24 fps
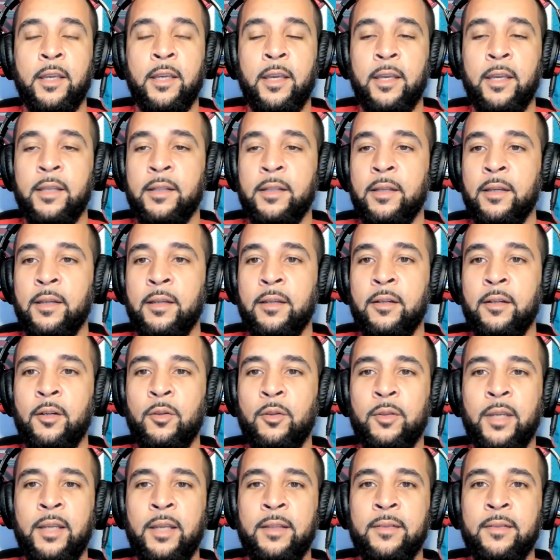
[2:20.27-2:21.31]
And
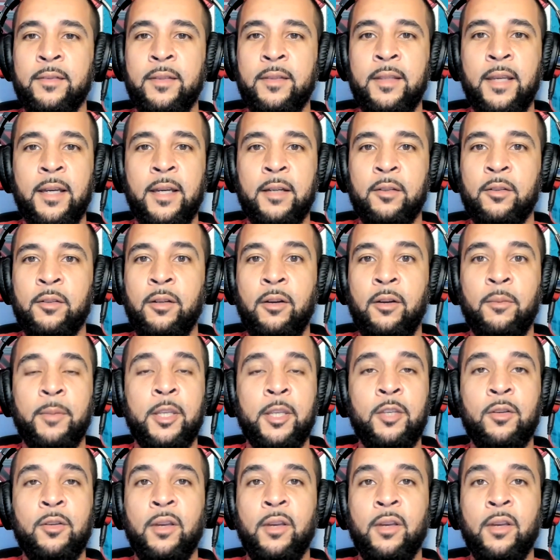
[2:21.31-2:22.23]
OKC, I don't know, man.